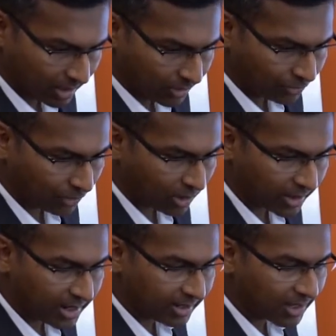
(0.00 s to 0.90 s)
So
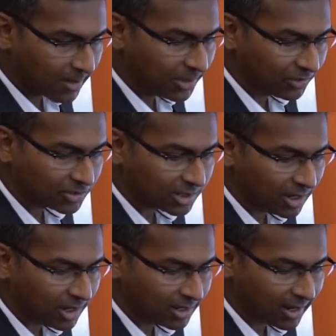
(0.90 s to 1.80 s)
organic chemists
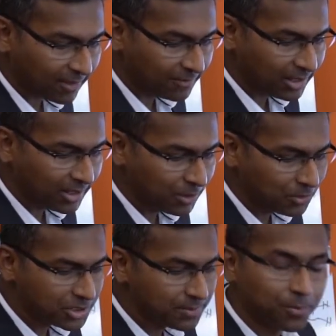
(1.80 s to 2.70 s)
are having
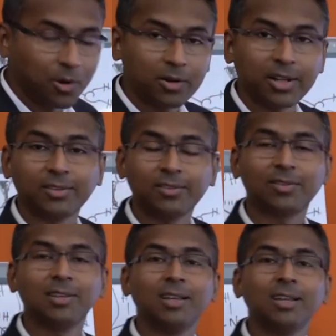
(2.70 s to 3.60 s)
huge
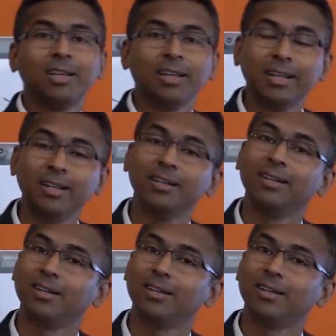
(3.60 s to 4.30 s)
importance in